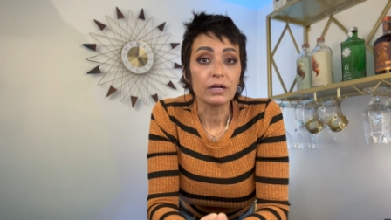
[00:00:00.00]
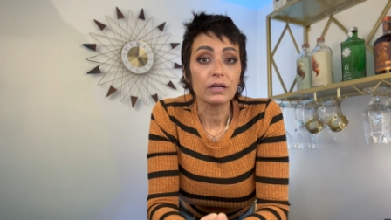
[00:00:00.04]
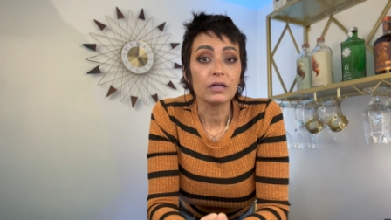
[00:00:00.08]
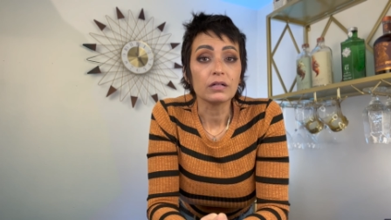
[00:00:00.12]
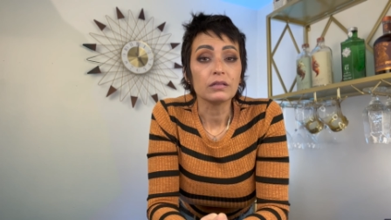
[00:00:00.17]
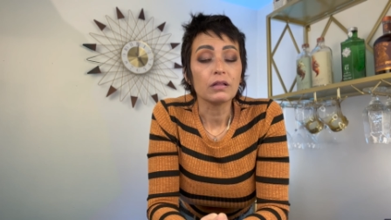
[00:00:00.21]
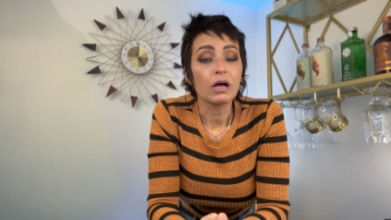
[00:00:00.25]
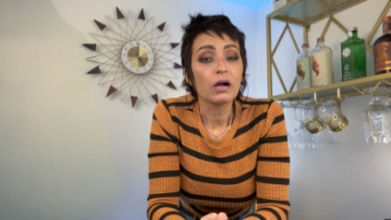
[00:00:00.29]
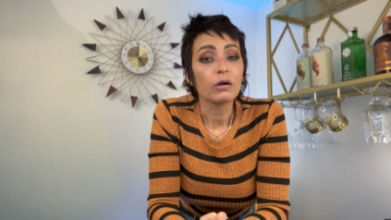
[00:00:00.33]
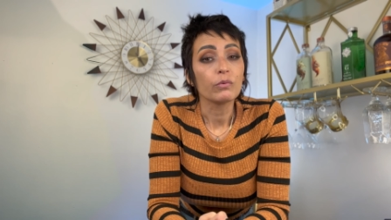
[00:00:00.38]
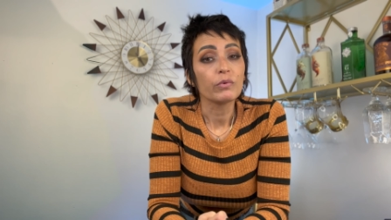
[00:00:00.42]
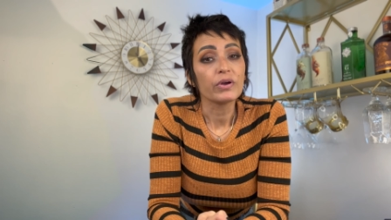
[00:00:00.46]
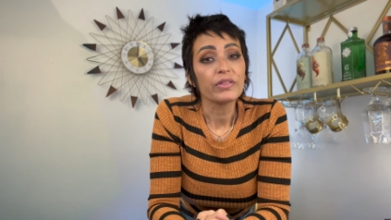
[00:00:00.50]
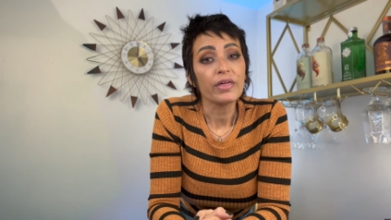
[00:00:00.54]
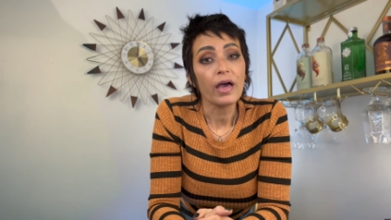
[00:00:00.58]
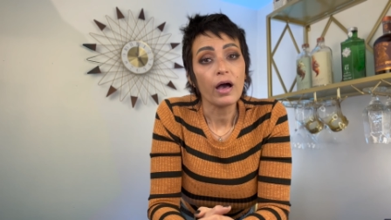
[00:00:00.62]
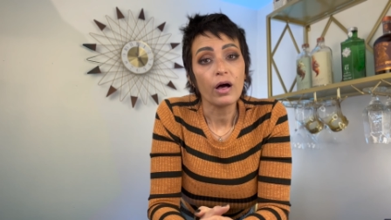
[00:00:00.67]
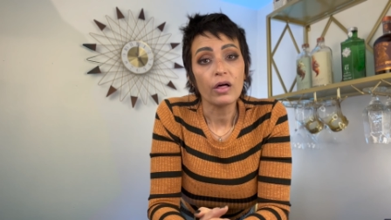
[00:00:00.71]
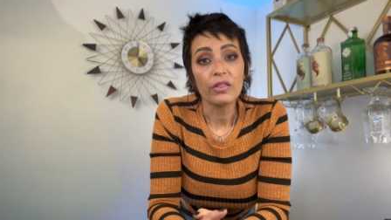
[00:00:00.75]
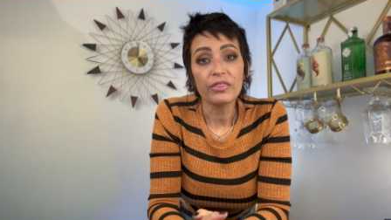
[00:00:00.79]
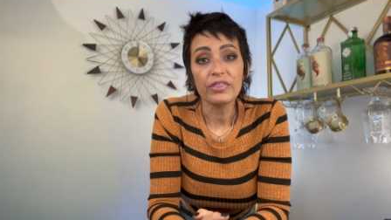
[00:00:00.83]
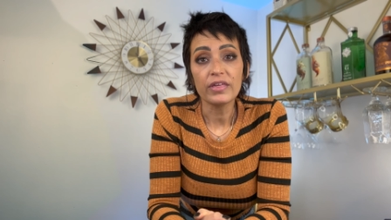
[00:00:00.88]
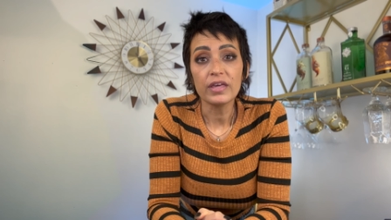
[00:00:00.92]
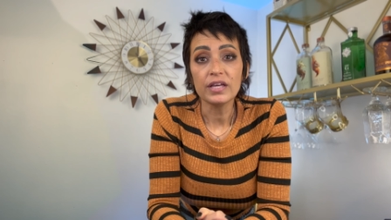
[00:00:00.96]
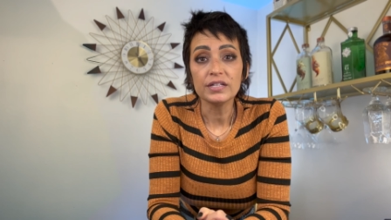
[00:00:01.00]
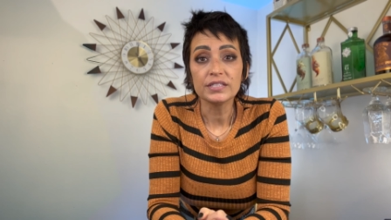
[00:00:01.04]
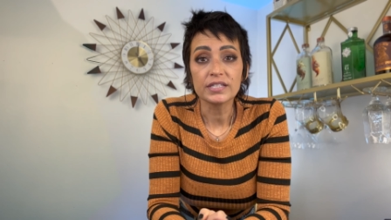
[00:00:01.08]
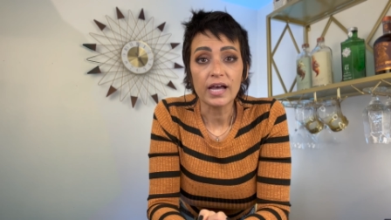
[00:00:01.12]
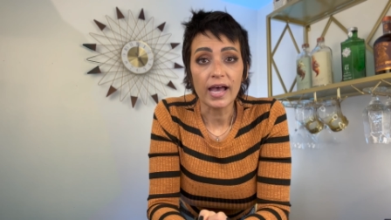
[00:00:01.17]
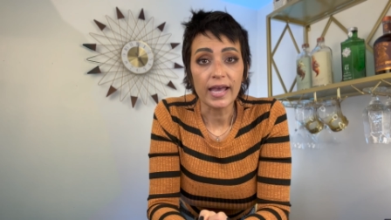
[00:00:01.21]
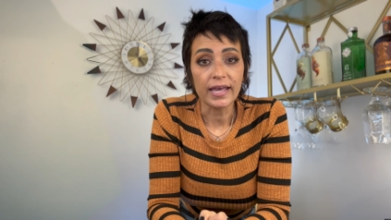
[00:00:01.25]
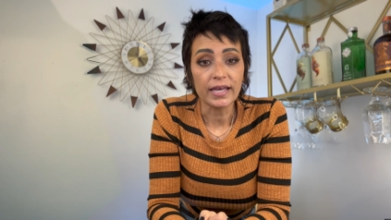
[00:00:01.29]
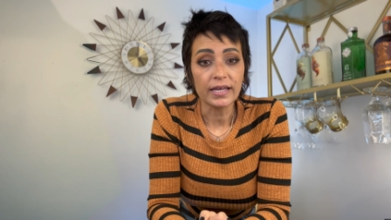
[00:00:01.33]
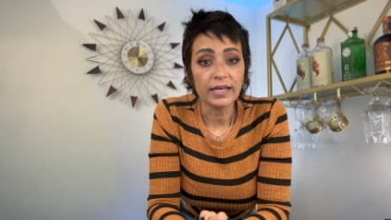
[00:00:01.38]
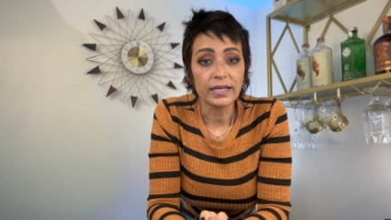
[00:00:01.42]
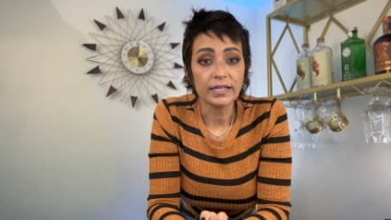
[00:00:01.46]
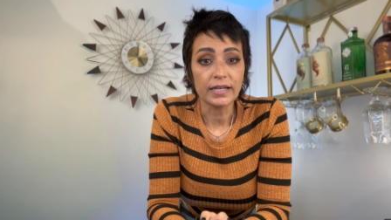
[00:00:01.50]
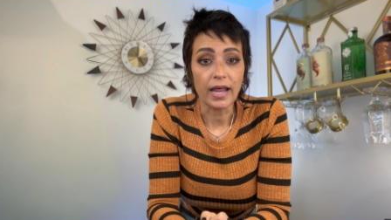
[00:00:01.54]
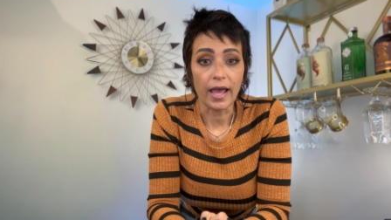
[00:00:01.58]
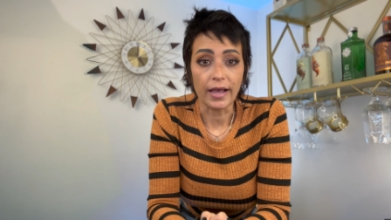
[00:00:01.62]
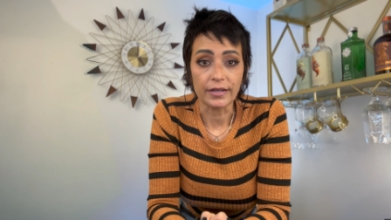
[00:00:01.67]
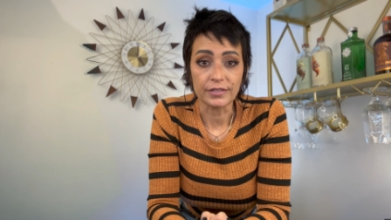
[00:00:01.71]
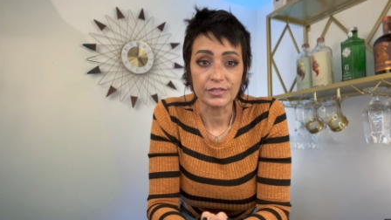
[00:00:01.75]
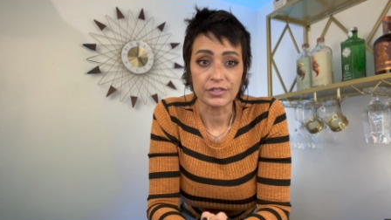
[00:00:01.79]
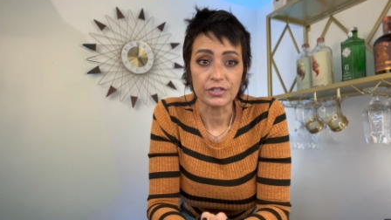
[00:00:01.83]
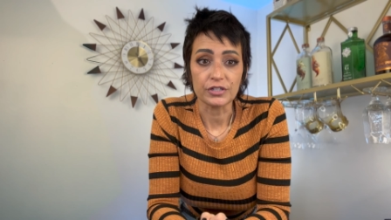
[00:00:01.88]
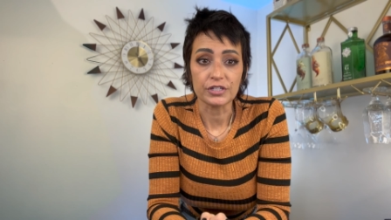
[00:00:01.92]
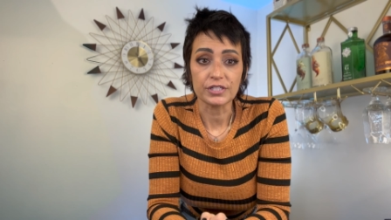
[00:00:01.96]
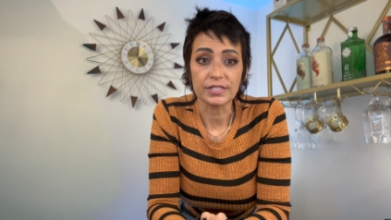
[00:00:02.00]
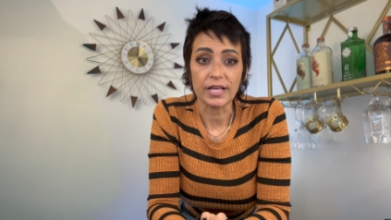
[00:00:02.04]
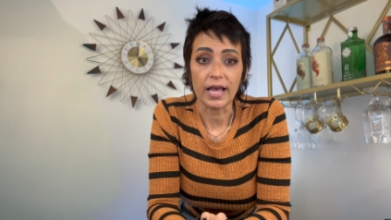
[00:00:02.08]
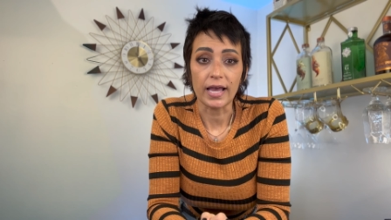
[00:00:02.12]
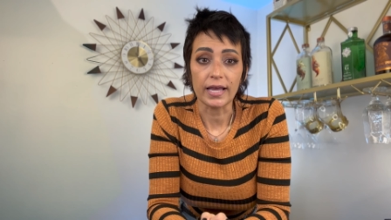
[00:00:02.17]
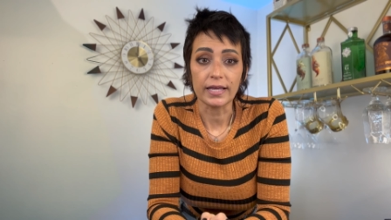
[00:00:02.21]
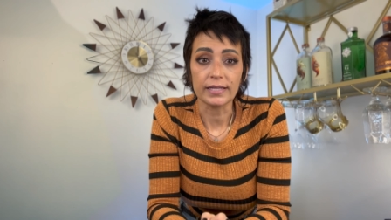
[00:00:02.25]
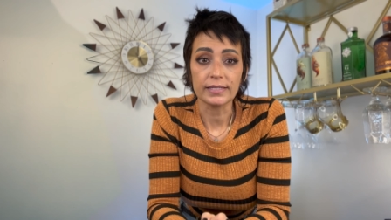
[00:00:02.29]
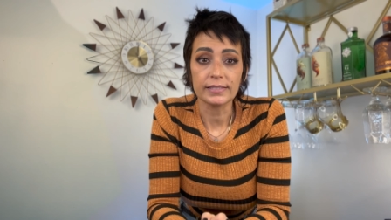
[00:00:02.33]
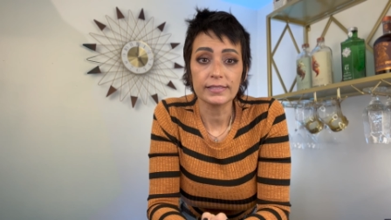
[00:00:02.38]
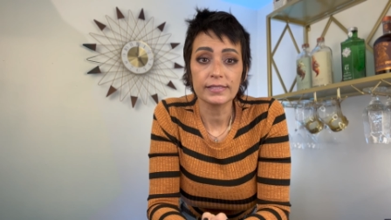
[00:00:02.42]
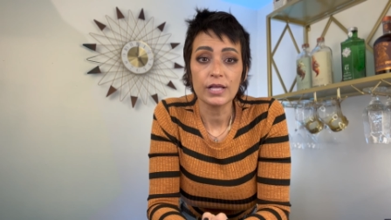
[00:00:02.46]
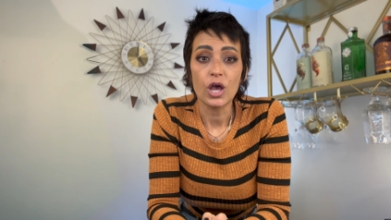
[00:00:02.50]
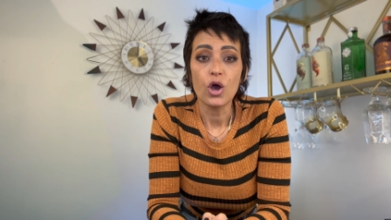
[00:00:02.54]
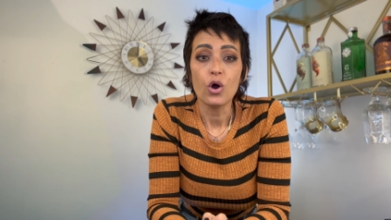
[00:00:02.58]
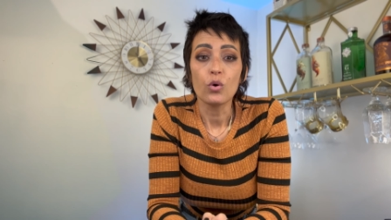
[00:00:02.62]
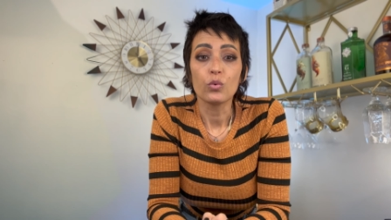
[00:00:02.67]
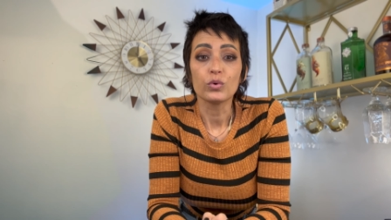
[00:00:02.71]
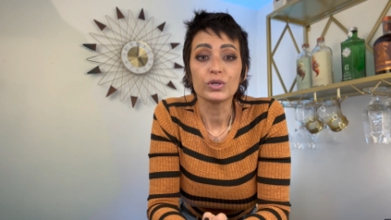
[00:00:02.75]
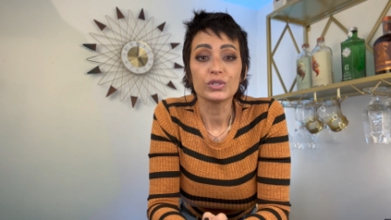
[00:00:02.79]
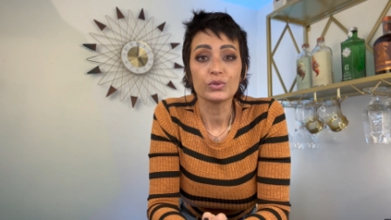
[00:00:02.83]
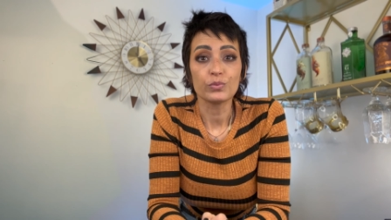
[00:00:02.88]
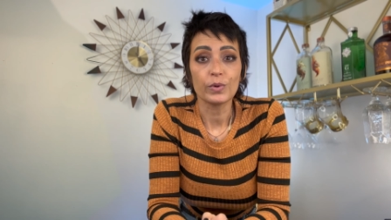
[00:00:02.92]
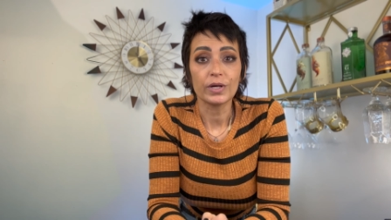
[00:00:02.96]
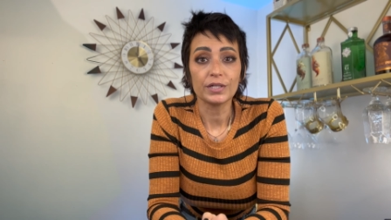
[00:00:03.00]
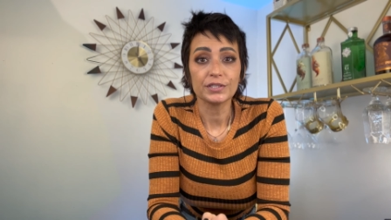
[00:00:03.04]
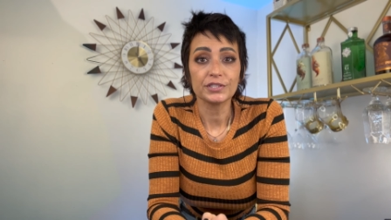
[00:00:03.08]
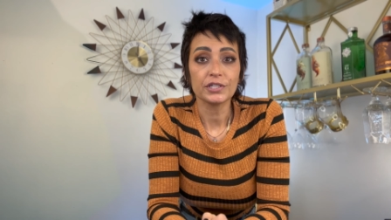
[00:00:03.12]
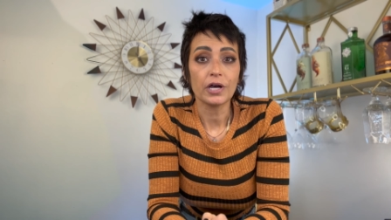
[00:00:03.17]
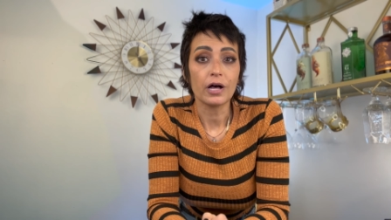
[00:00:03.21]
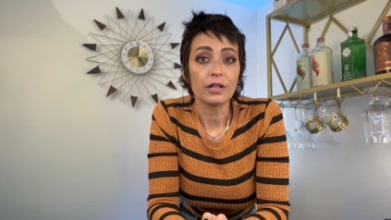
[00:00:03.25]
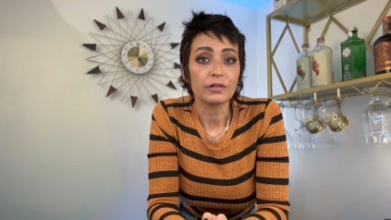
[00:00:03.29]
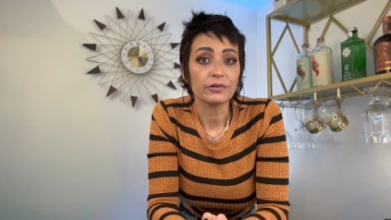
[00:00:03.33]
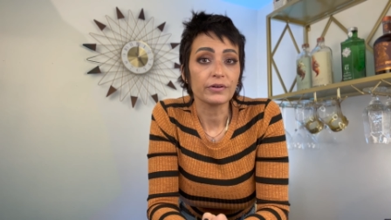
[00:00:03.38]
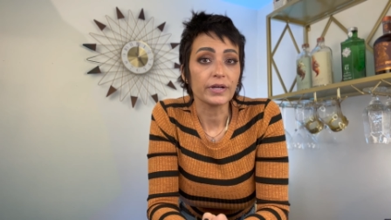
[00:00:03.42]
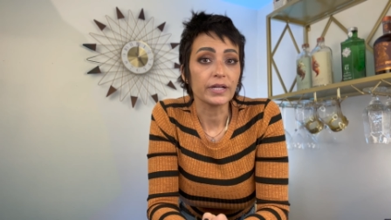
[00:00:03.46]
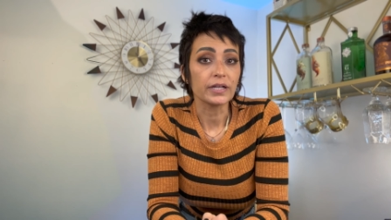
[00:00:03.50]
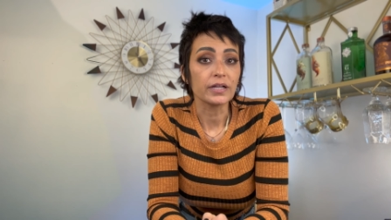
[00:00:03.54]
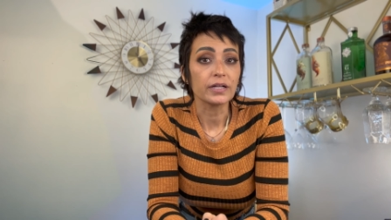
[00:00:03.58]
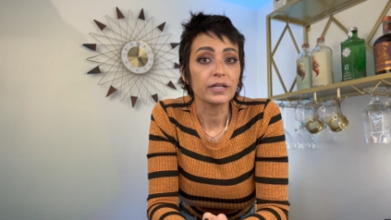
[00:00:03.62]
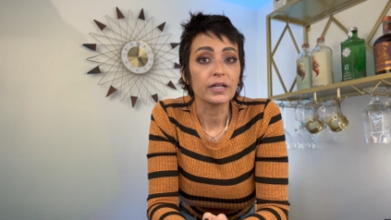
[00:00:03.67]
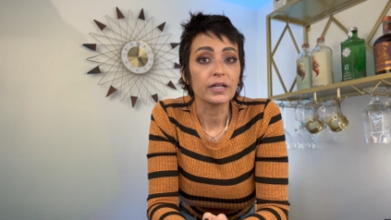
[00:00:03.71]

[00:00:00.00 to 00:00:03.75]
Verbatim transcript: along with healthy diet and exercise, was well tolerated